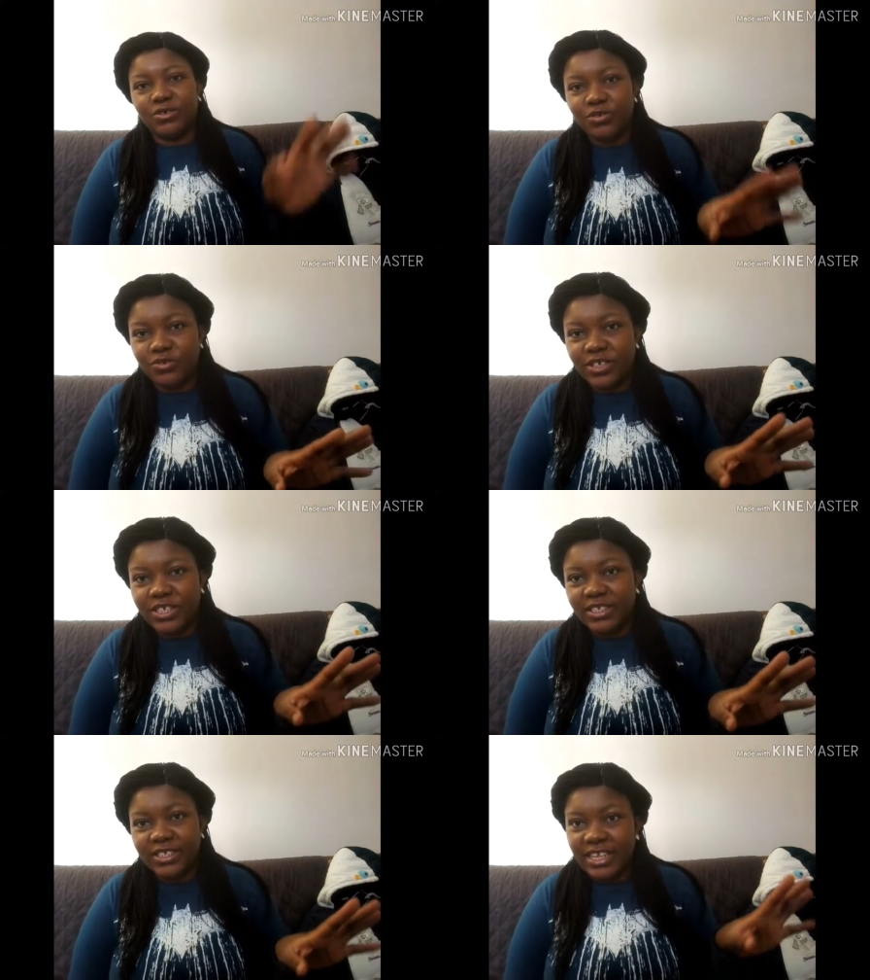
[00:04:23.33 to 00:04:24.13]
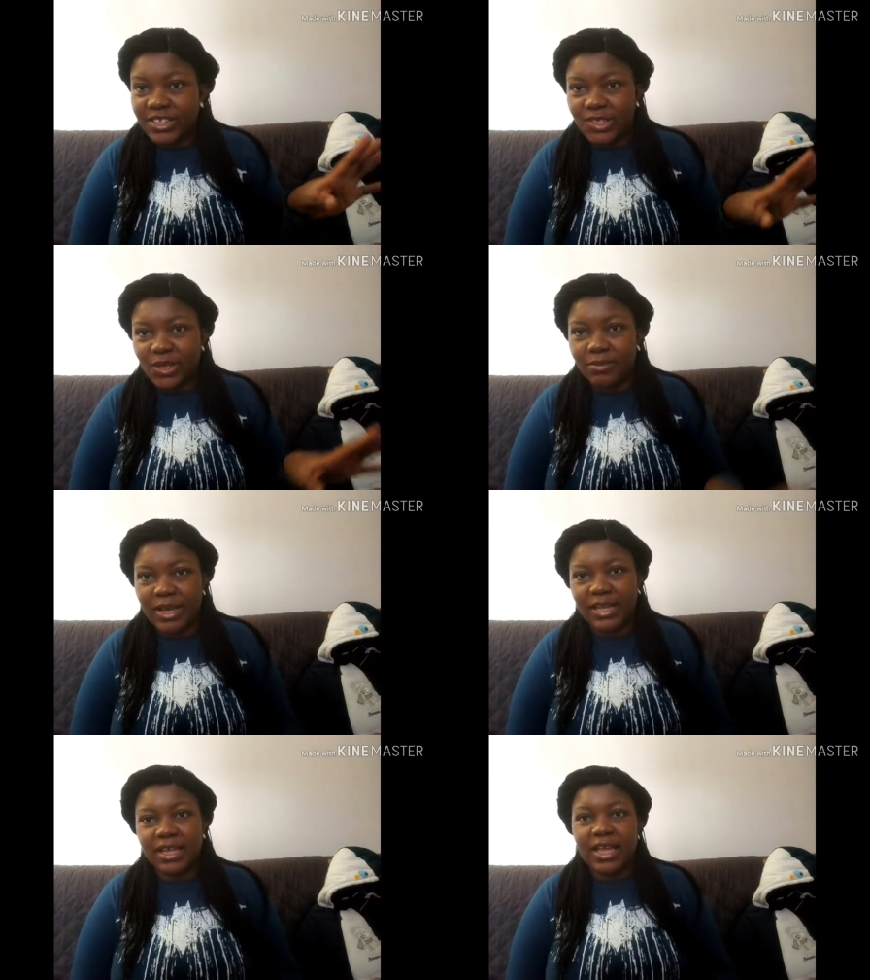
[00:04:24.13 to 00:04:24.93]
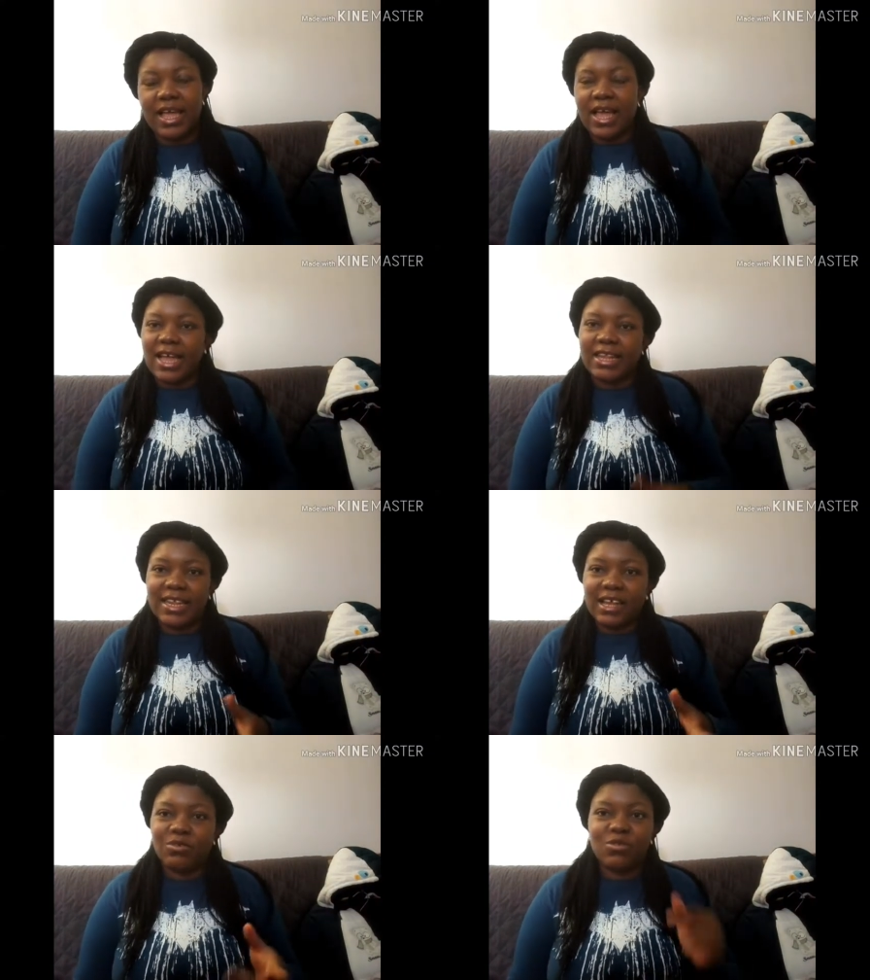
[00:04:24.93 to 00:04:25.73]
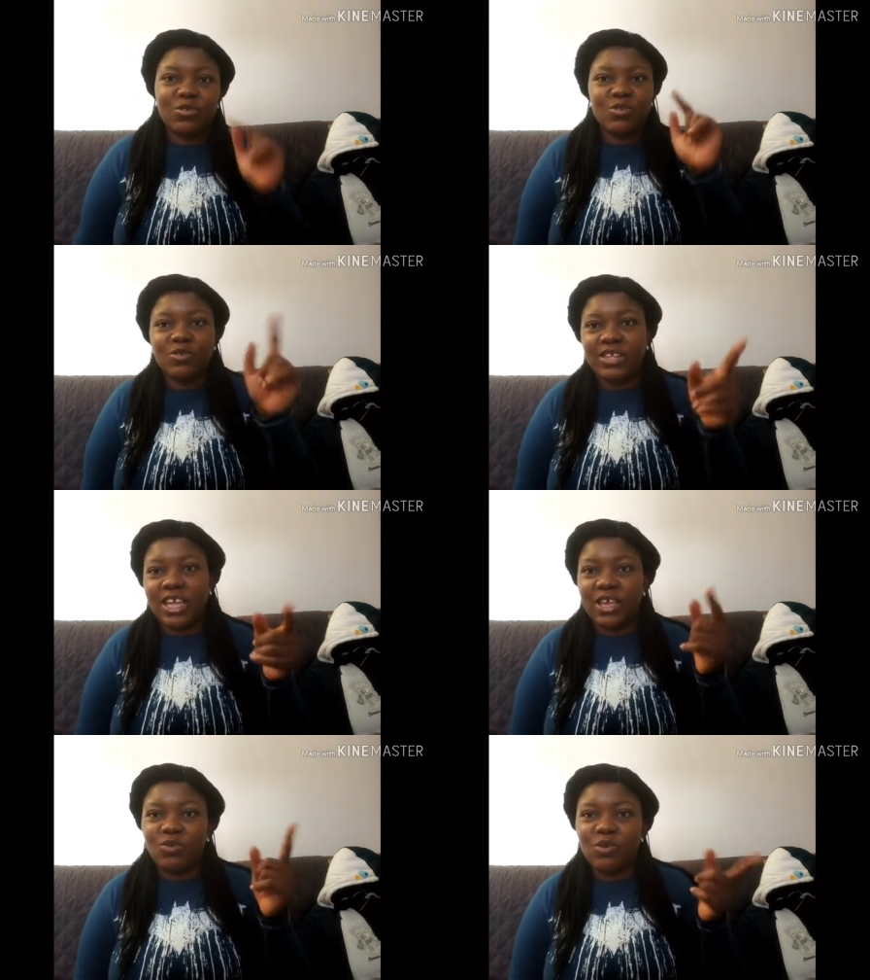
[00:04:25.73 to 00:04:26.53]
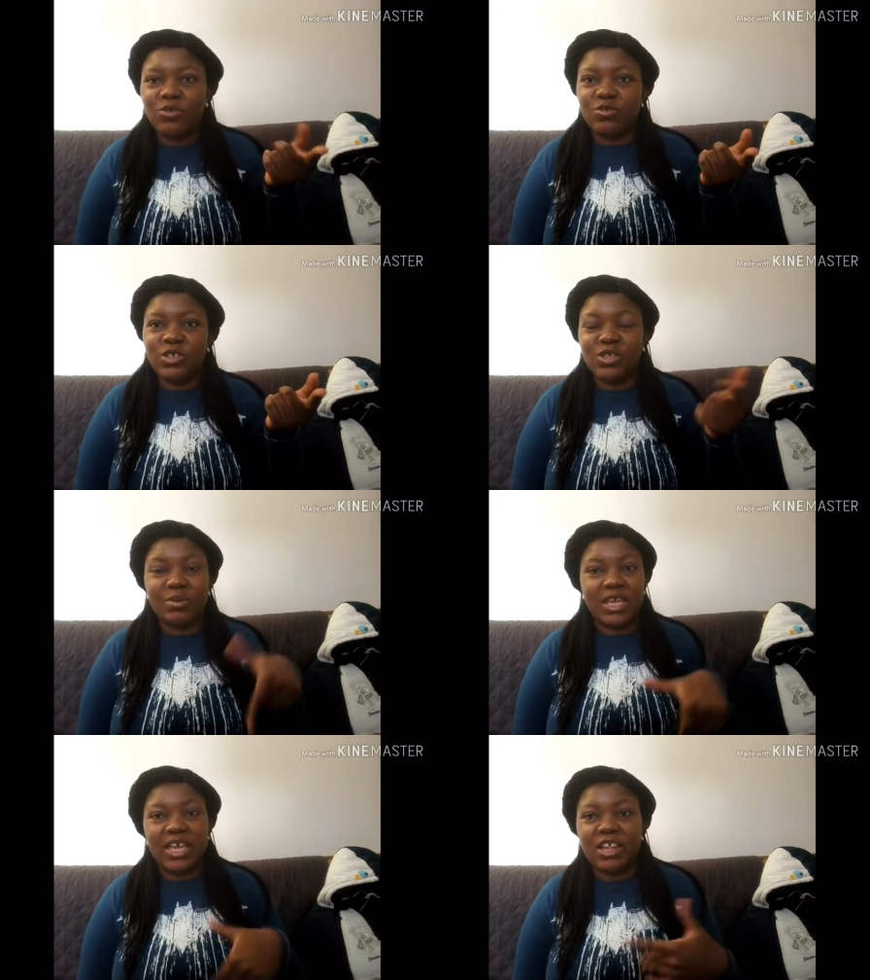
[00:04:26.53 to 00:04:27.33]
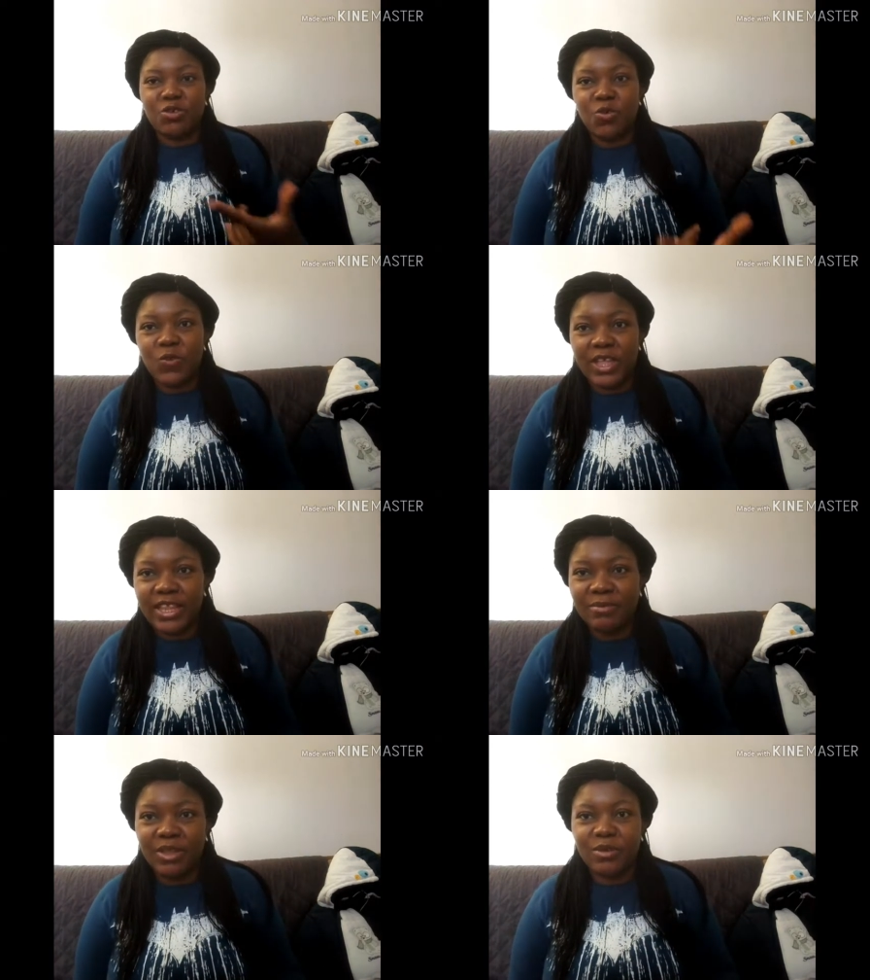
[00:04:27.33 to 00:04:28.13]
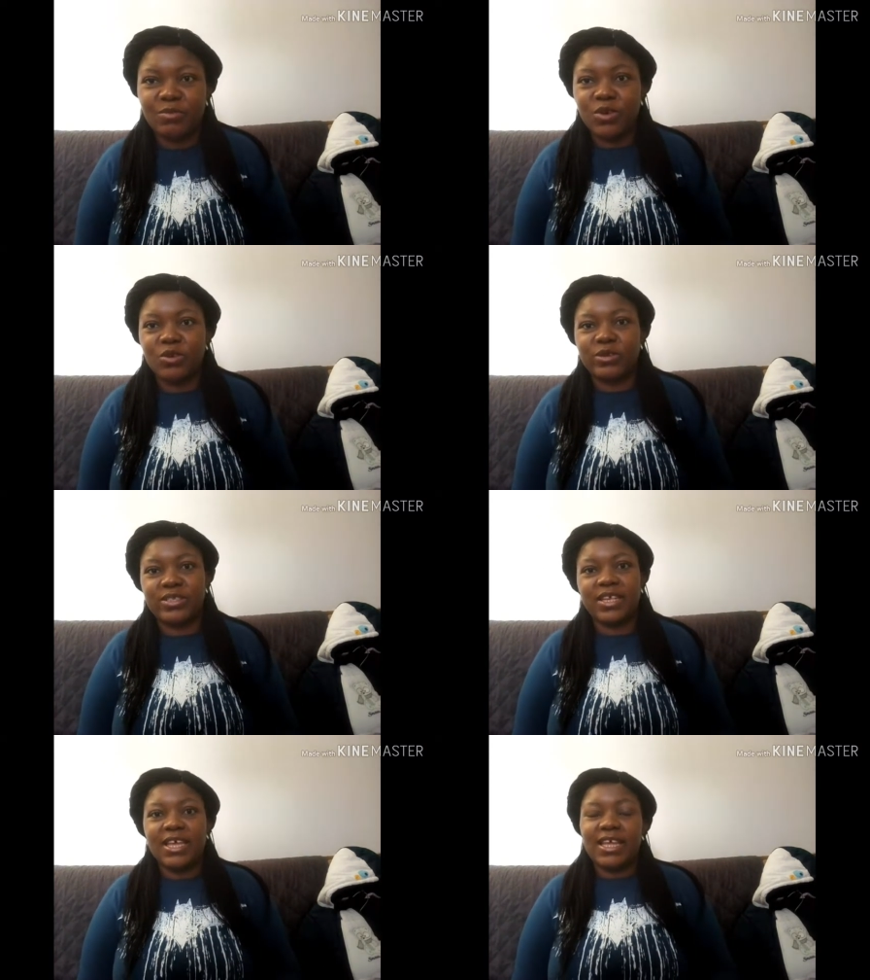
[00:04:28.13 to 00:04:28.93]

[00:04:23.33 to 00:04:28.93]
during next summer. And now those clothes that he wore during summer, he cannot wear them now because